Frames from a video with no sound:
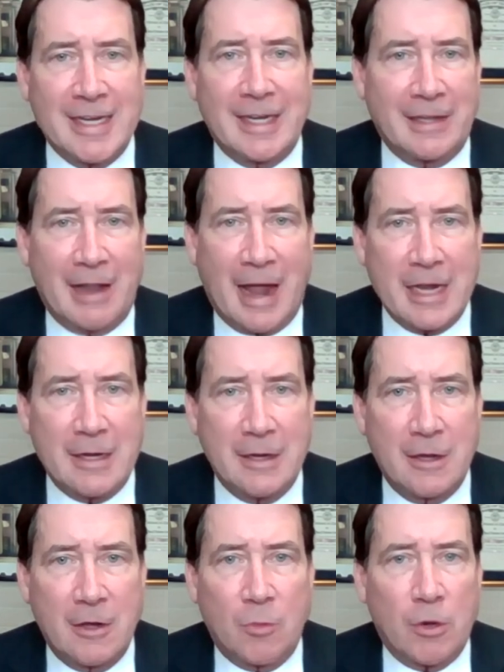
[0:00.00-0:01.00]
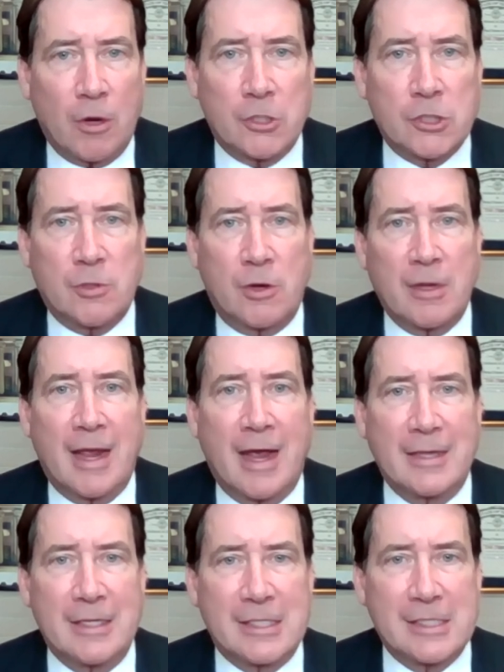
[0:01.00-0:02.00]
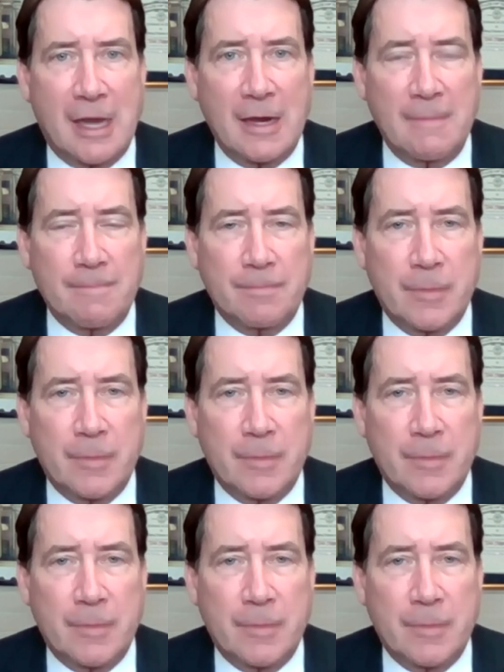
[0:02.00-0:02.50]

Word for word: didn't like what Australia had to say.